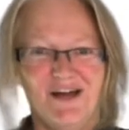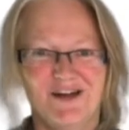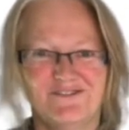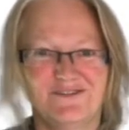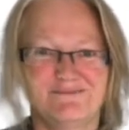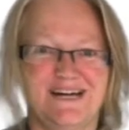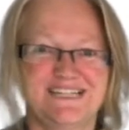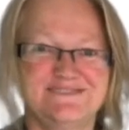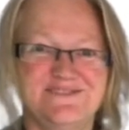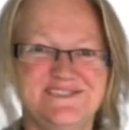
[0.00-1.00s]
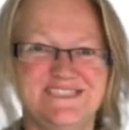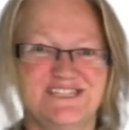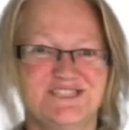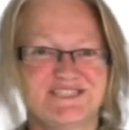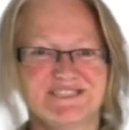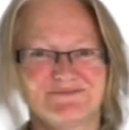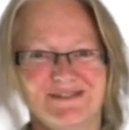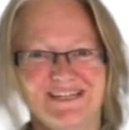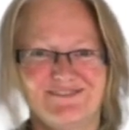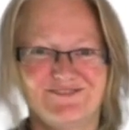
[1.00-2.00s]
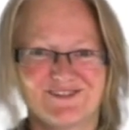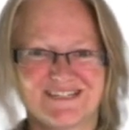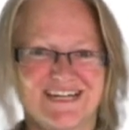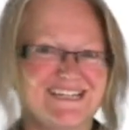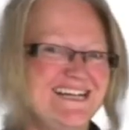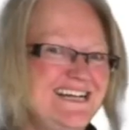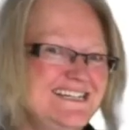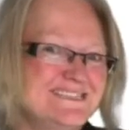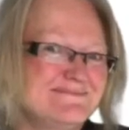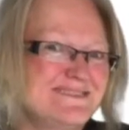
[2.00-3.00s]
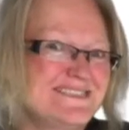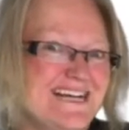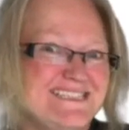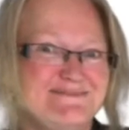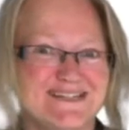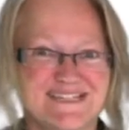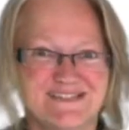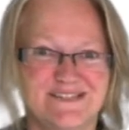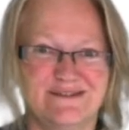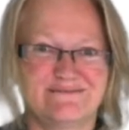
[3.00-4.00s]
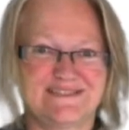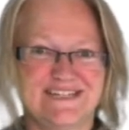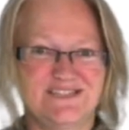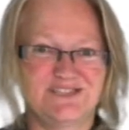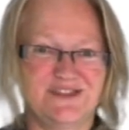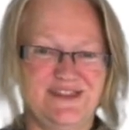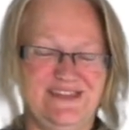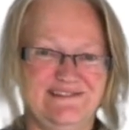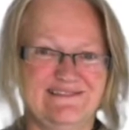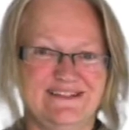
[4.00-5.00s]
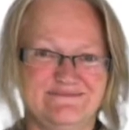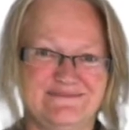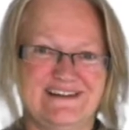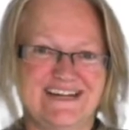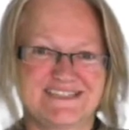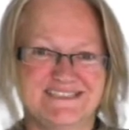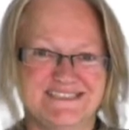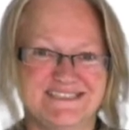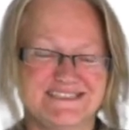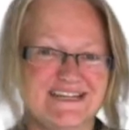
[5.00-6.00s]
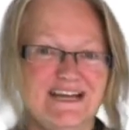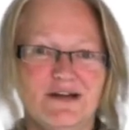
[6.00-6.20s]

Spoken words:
Over the past few sessions, we have looked at some seismic interpretation theory and practices.